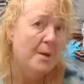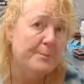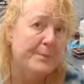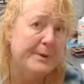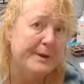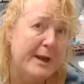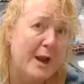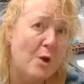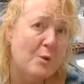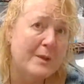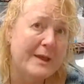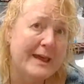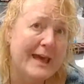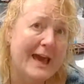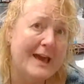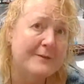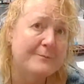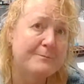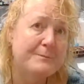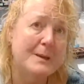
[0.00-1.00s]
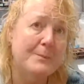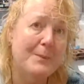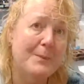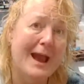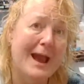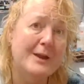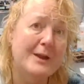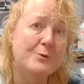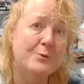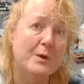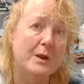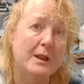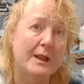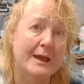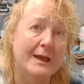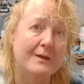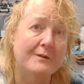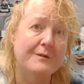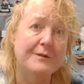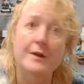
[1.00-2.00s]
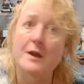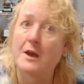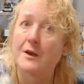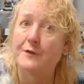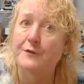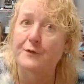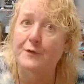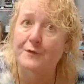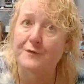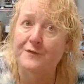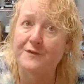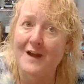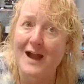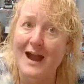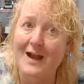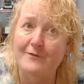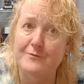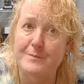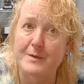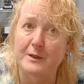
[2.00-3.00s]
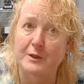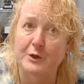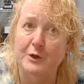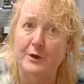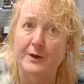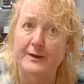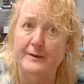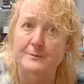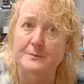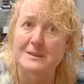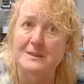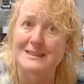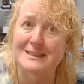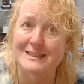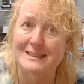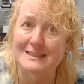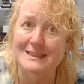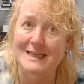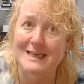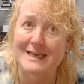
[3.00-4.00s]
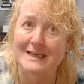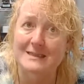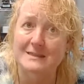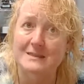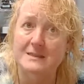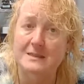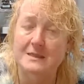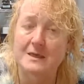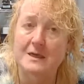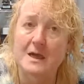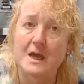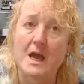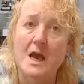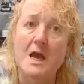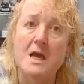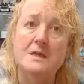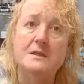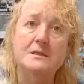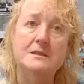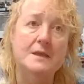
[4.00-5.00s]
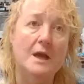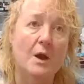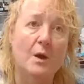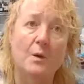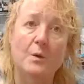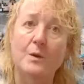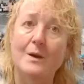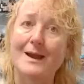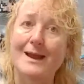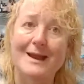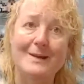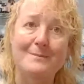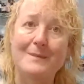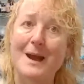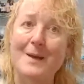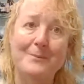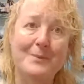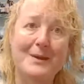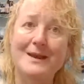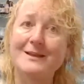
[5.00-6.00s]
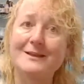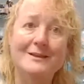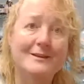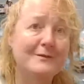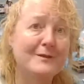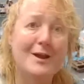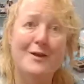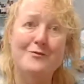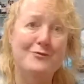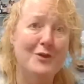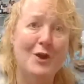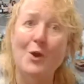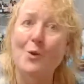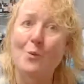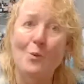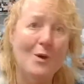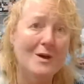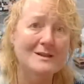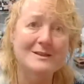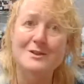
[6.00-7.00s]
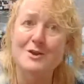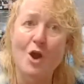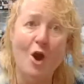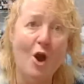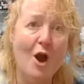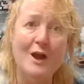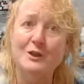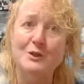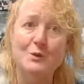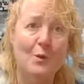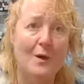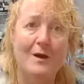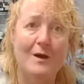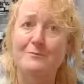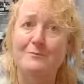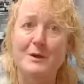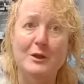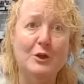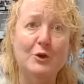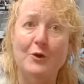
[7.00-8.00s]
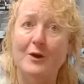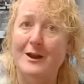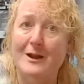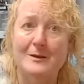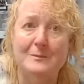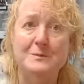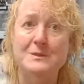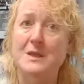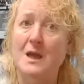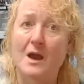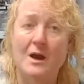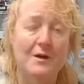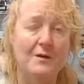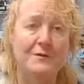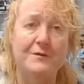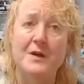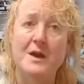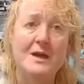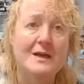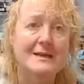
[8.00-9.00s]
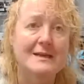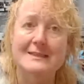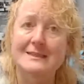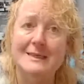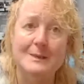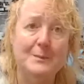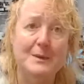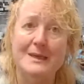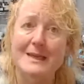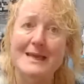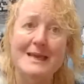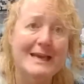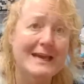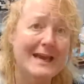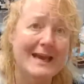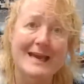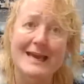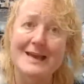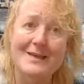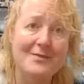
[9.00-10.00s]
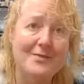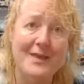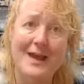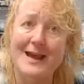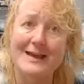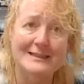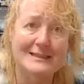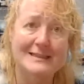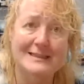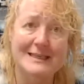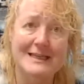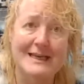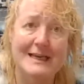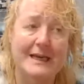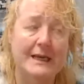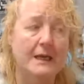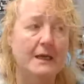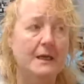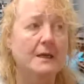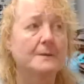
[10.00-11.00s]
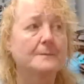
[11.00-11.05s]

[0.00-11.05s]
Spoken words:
but it only gave me pain relief for 5 milligrams to 6. So, in my opinion, there was not 12 milligrams of CBD in that stick,